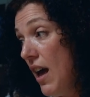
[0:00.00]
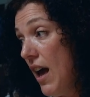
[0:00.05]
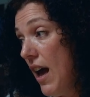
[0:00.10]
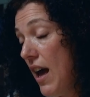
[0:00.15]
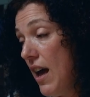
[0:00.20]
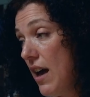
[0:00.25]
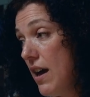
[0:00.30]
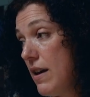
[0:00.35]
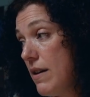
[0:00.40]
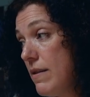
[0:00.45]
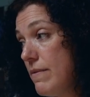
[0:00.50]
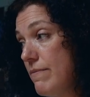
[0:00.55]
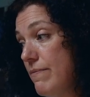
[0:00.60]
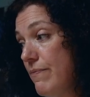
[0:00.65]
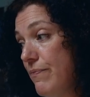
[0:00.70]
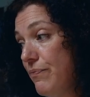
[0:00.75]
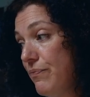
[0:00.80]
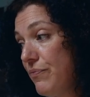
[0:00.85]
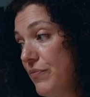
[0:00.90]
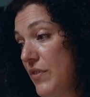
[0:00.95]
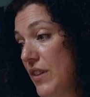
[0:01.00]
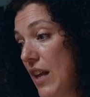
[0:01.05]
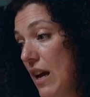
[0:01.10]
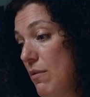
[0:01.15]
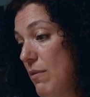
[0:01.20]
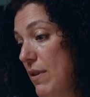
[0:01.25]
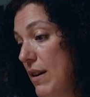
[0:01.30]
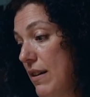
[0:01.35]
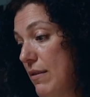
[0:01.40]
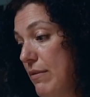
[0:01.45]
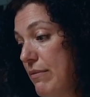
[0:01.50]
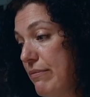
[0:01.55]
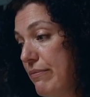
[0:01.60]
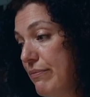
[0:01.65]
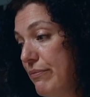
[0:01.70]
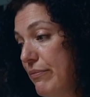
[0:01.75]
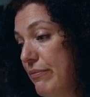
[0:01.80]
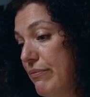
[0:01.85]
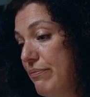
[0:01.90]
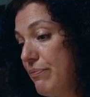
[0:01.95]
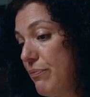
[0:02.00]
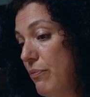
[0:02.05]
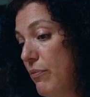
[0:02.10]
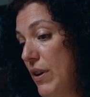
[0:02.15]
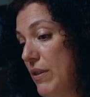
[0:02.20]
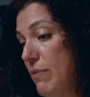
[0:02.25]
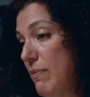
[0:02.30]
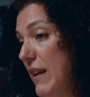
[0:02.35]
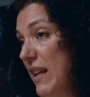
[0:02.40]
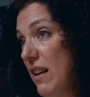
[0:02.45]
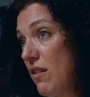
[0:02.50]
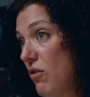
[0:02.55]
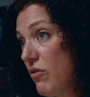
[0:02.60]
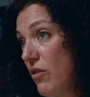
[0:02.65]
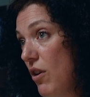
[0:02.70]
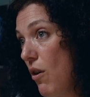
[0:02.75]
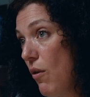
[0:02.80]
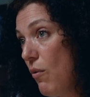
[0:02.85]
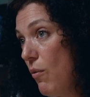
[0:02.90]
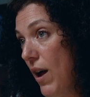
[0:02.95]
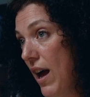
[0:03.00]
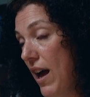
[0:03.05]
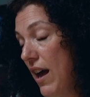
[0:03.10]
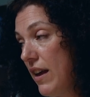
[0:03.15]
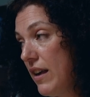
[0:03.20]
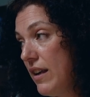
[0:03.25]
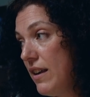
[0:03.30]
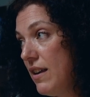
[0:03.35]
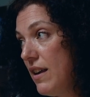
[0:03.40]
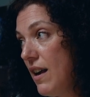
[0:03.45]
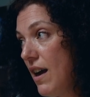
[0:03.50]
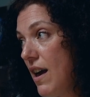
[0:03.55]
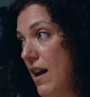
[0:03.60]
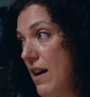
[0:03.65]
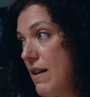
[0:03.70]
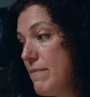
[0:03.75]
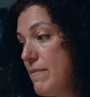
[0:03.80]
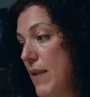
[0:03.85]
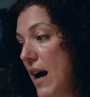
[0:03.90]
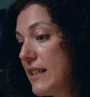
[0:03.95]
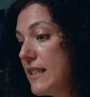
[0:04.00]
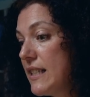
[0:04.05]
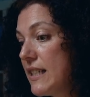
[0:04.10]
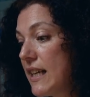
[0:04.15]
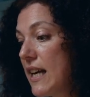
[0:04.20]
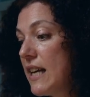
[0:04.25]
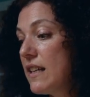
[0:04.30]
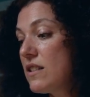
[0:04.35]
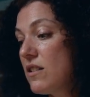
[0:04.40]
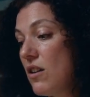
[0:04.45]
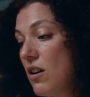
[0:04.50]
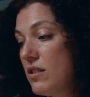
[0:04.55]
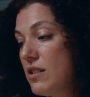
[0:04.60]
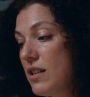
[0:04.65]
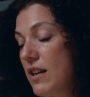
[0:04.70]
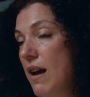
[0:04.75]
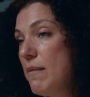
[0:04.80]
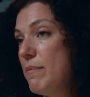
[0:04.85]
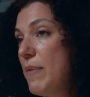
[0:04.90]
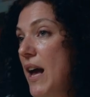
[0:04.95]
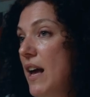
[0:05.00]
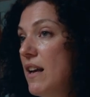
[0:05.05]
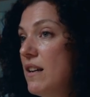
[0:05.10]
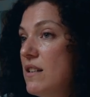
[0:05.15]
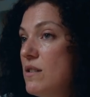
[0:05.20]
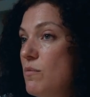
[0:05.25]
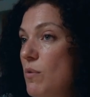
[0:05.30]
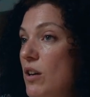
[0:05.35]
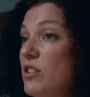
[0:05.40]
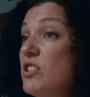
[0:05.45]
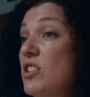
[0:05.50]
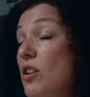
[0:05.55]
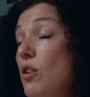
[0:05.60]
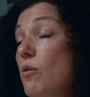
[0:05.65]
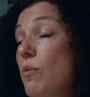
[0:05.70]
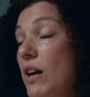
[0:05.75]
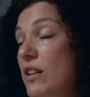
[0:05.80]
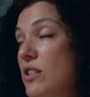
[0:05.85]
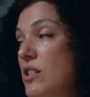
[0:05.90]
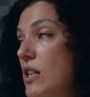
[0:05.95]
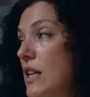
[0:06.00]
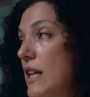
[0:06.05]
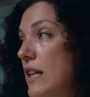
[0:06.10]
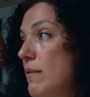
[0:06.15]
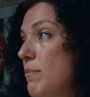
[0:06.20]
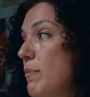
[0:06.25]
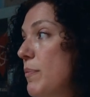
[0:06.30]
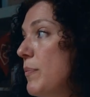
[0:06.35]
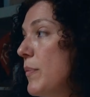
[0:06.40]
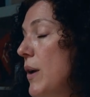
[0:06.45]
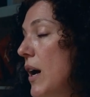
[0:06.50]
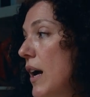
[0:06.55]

They were with me along the whole way. I did a Kickstarter campaign as well too, actually.